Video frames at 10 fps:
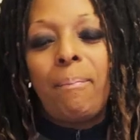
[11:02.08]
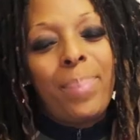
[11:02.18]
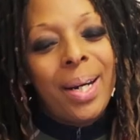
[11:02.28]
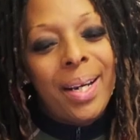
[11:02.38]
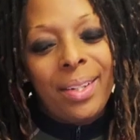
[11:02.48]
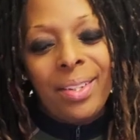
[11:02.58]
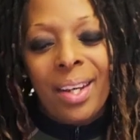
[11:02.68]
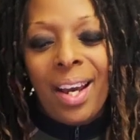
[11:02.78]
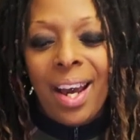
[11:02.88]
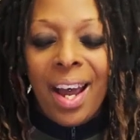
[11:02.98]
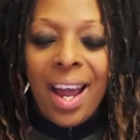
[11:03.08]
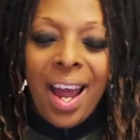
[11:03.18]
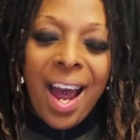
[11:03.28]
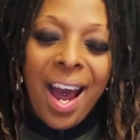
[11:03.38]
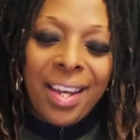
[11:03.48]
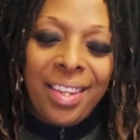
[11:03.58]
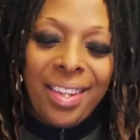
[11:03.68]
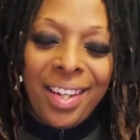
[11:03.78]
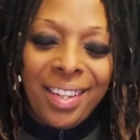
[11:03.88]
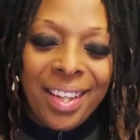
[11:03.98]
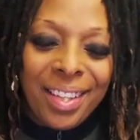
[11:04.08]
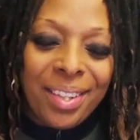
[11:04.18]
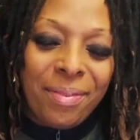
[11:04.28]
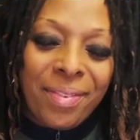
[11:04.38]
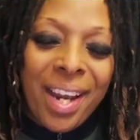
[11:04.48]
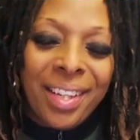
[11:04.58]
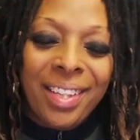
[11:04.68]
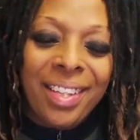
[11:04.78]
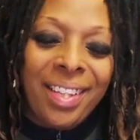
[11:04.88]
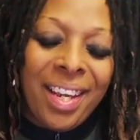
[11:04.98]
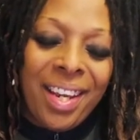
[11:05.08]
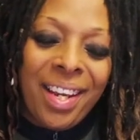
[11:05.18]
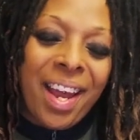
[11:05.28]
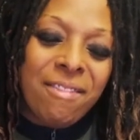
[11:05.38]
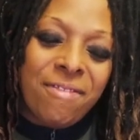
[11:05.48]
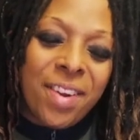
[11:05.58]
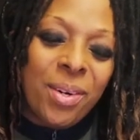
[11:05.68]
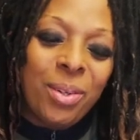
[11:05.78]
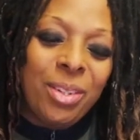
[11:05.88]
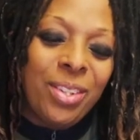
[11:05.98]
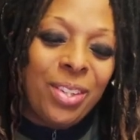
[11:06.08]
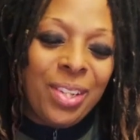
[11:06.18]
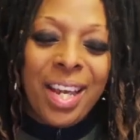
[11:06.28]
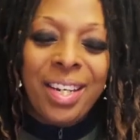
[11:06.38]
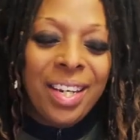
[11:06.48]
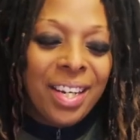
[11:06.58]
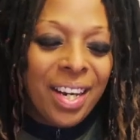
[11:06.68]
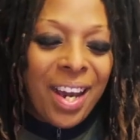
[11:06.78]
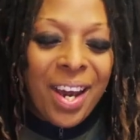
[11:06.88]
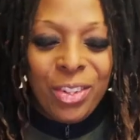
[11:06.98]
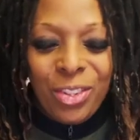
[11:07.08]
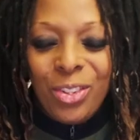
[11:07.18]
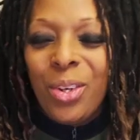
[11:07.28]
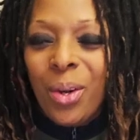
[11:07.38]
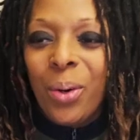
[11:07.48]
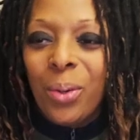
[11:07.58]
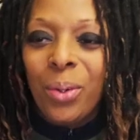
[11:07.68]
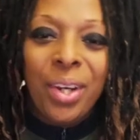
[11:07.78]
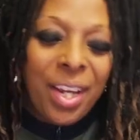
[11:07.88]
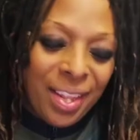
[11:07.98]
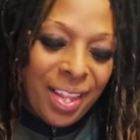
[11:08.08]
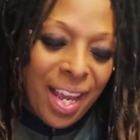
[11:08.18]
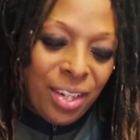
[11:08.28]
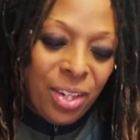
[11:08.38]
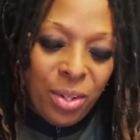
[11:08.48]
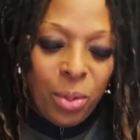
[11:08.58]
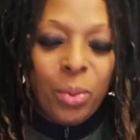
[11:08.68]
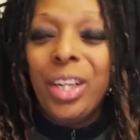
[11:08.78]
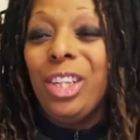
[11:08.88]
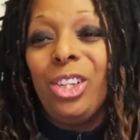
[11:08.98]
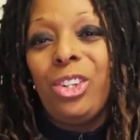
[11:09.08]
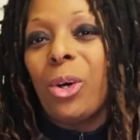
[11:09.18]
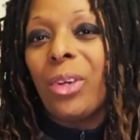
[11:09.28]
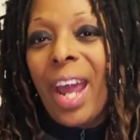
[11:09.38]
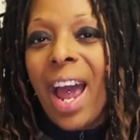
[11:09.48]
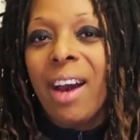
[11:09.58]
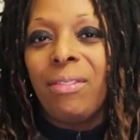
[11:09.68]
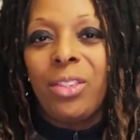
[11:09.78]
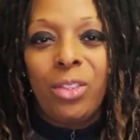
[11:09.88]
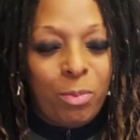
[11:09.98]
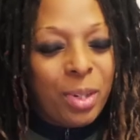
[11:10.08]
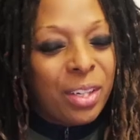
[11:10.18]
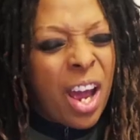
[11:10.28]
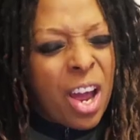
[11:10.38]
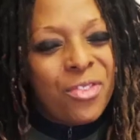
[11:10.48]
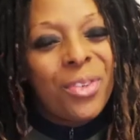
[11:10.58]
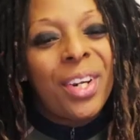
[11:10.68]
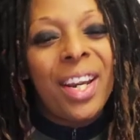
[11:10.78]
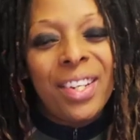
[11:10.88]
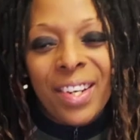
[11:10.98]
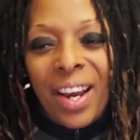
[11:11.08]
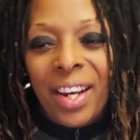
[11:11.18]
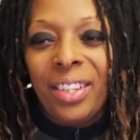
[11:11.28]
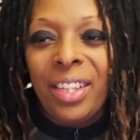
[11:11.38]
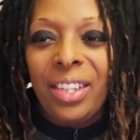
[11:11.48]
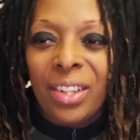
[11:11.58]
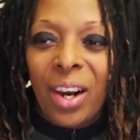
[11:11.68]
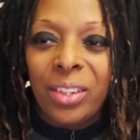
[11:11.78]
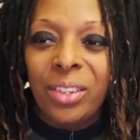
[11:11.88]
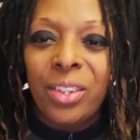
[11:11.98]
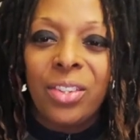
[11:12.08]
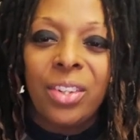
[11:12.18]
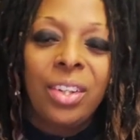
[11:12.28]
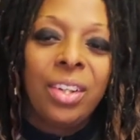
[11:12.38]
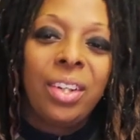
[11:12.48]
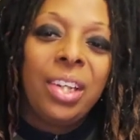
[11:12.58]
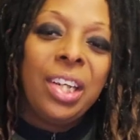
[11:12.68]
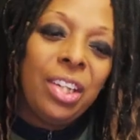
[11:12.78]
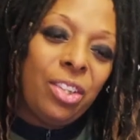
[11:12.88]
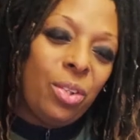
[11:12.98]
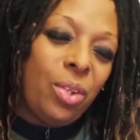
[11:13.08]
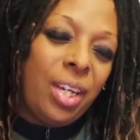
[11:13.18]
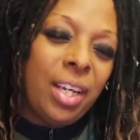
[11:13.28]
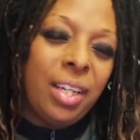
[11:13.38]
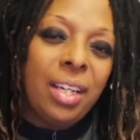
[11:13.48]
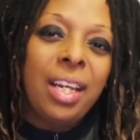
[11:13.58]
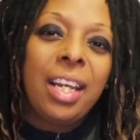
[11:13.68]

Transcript: But I think that the fact that they have failed to let us know that, you know what, you don't have to spend $190 to get